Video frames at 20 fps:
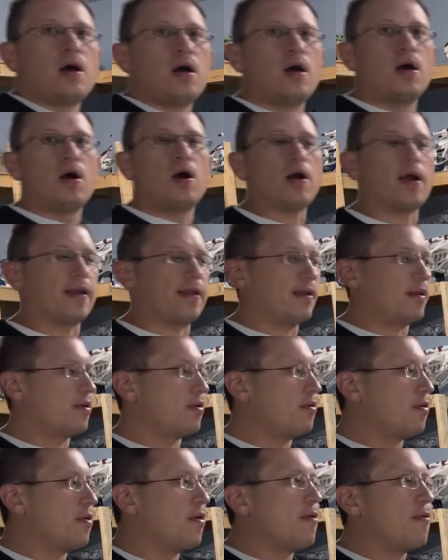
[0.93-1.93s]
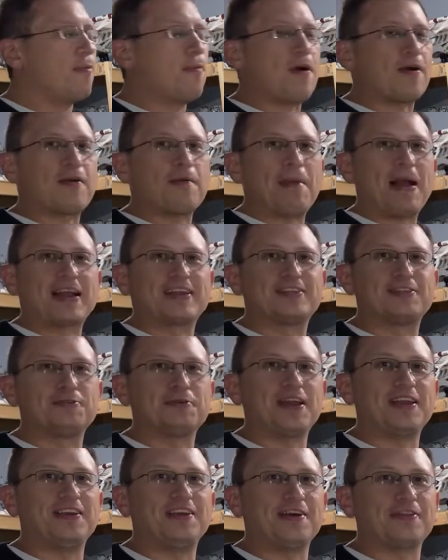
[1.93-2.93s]
All right, welcome back to
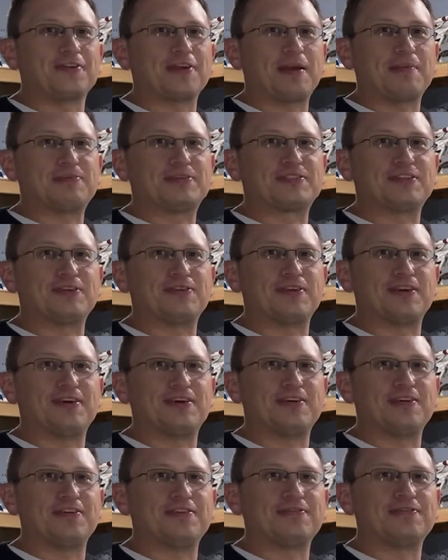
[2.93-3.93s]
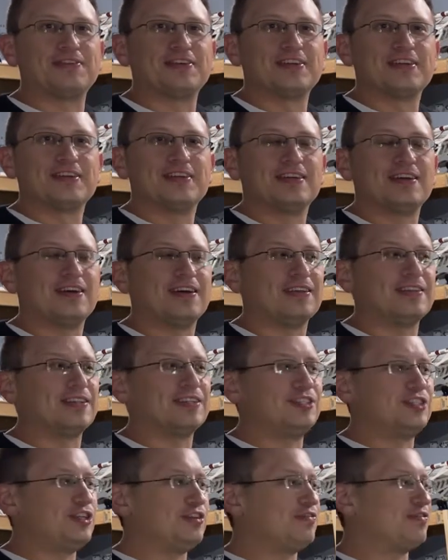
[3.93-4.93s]
another episode of the
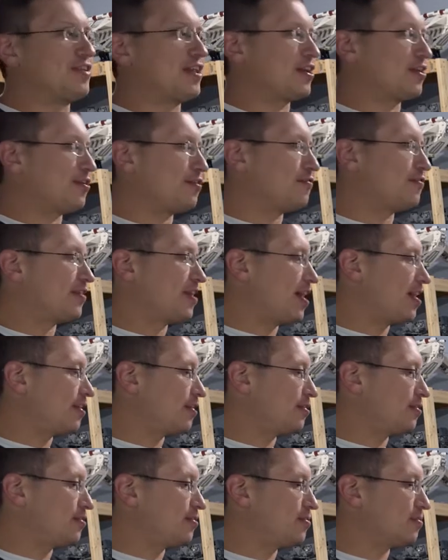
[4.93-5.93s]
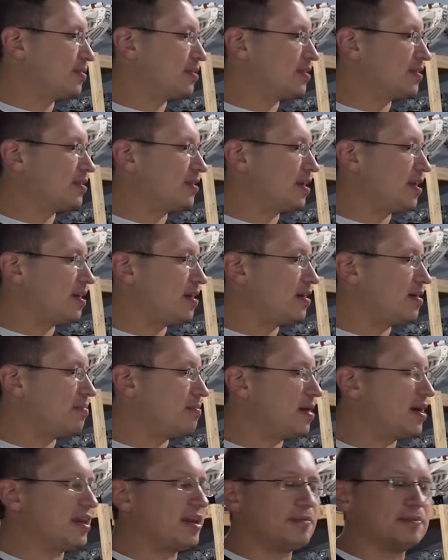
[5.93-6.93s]
Chief Lego Fanatic.
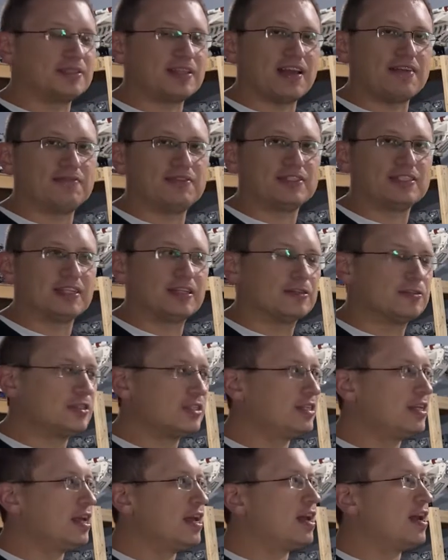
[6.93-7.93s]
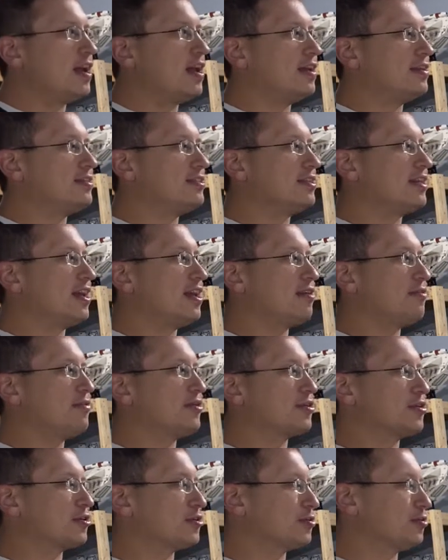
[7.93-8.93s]
My name is Evan Singleton, and today we
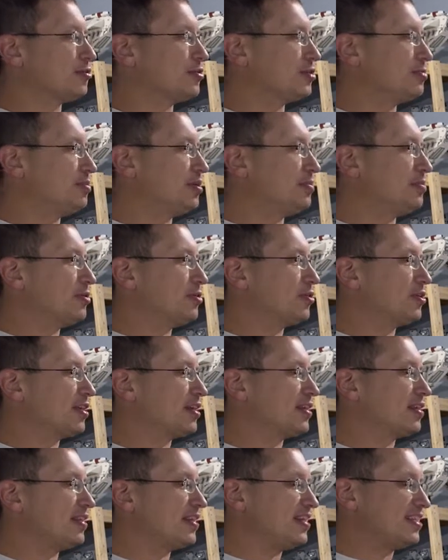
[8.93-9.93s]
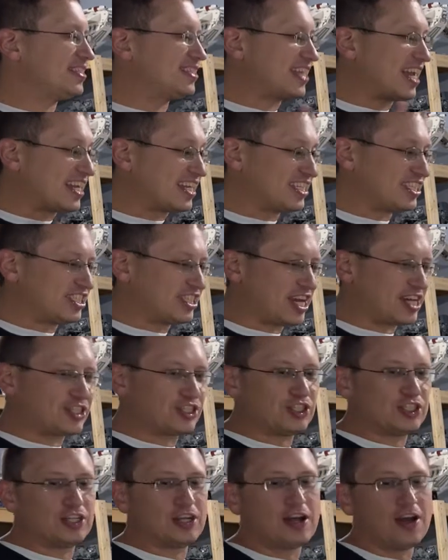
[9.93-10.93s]
are going to be building the second
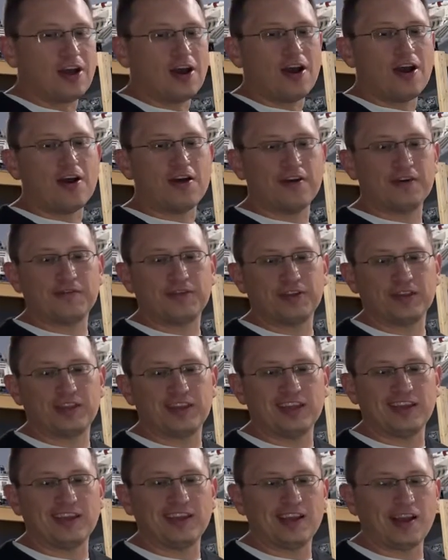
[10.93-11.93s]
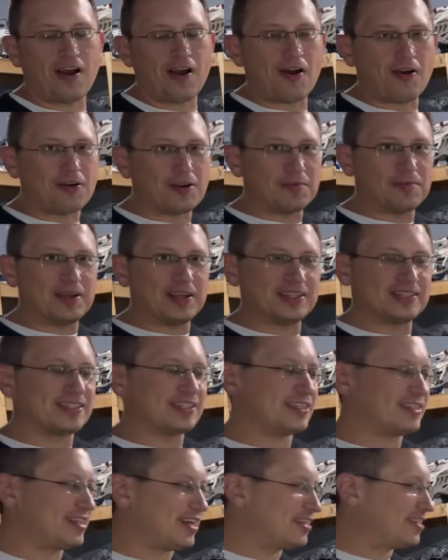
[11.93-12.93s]
section of the RMS
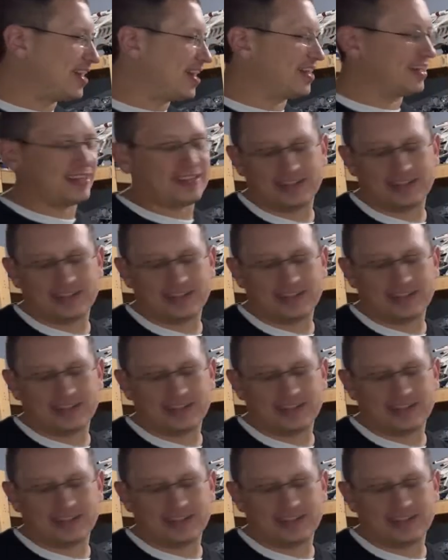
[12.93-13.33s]
Titanic.